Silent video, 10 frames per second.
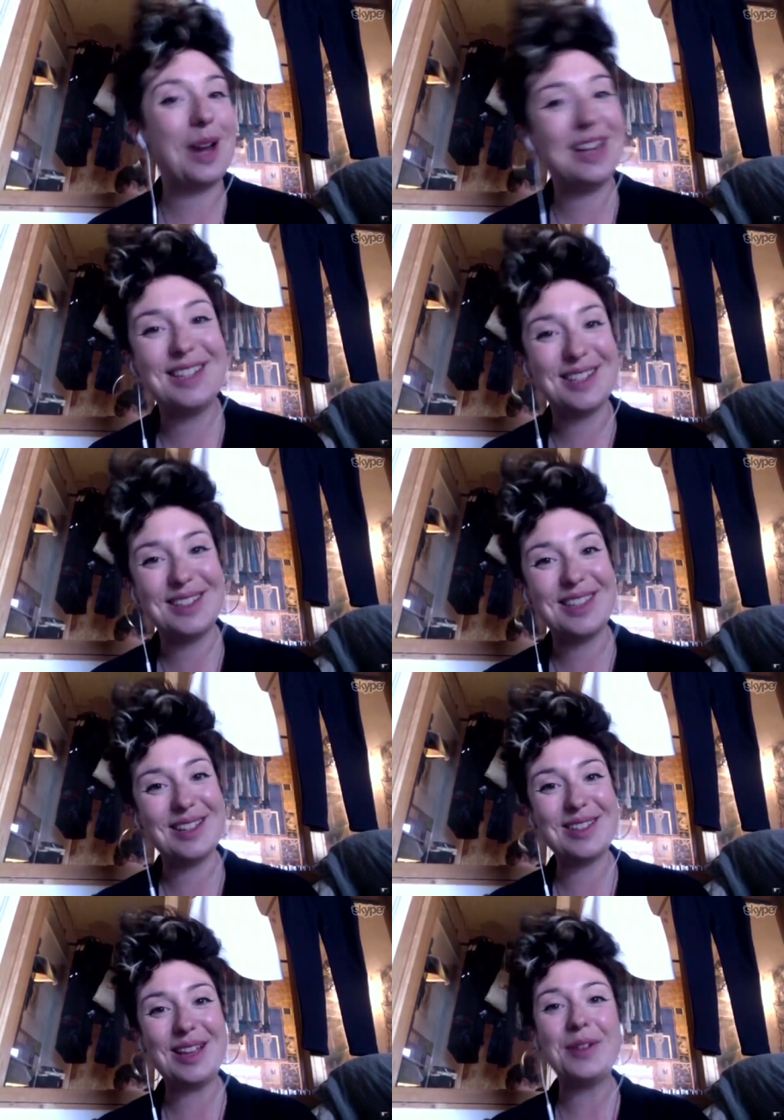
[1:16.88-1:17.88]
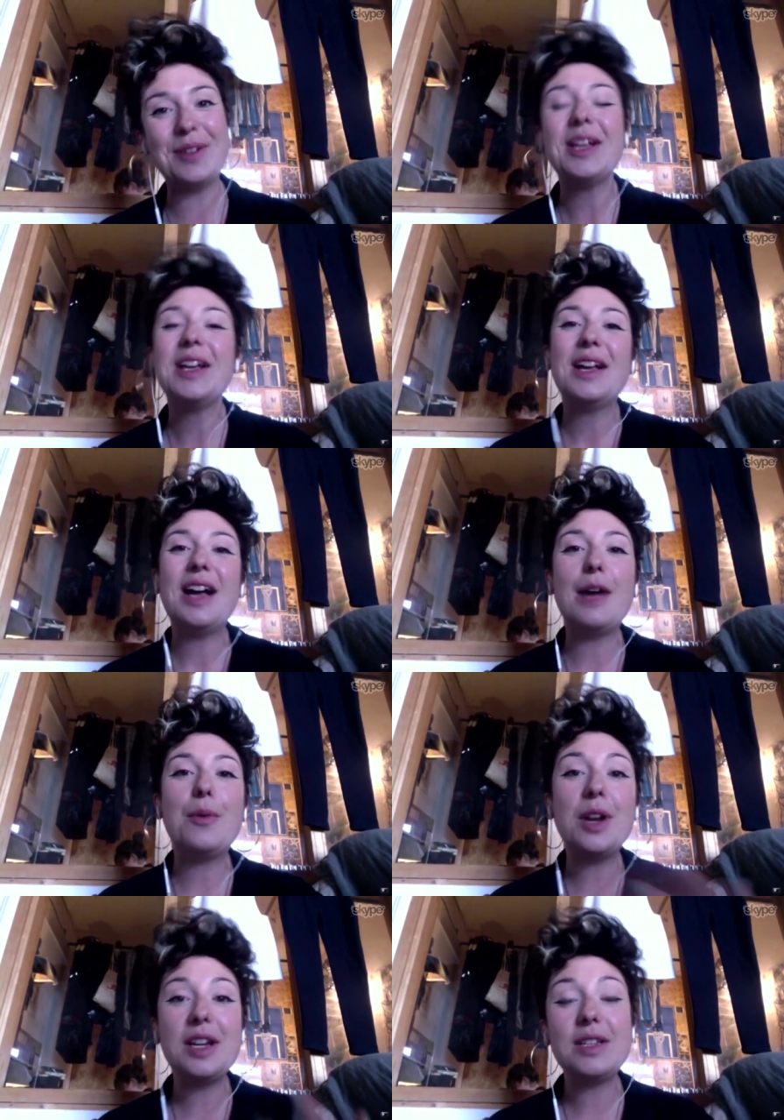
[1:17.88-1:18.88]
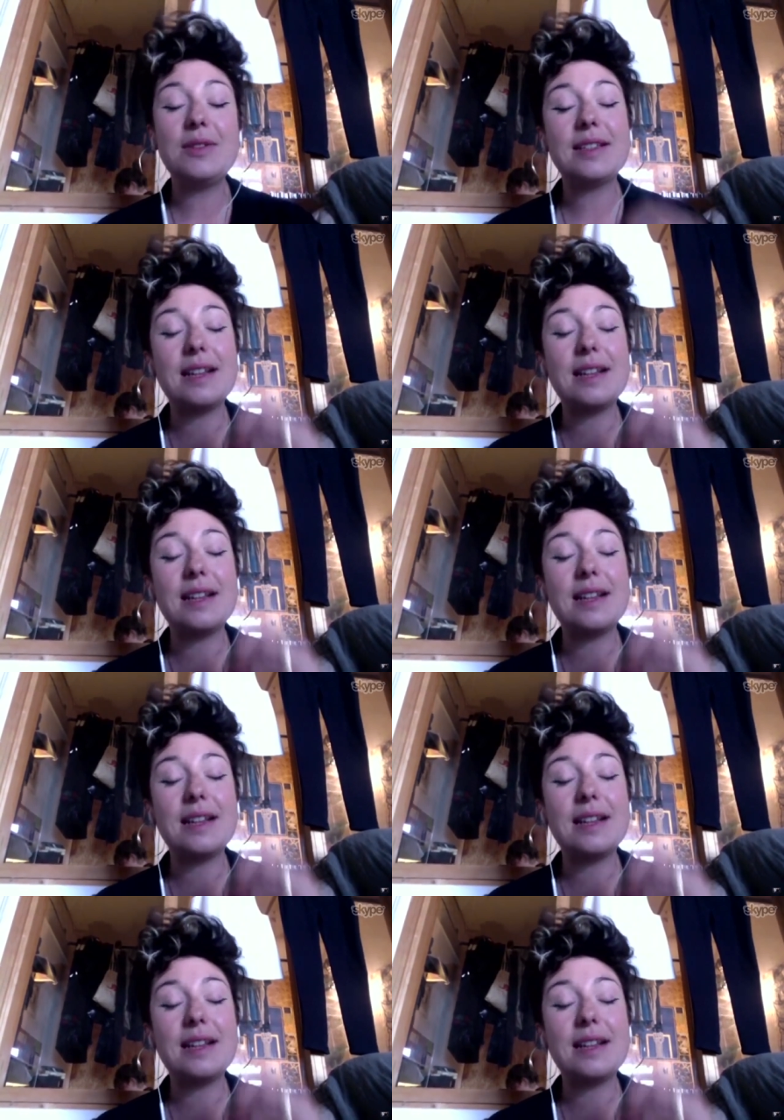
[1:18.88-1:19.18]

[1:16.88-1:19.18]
way to do this. So uh, what I do is I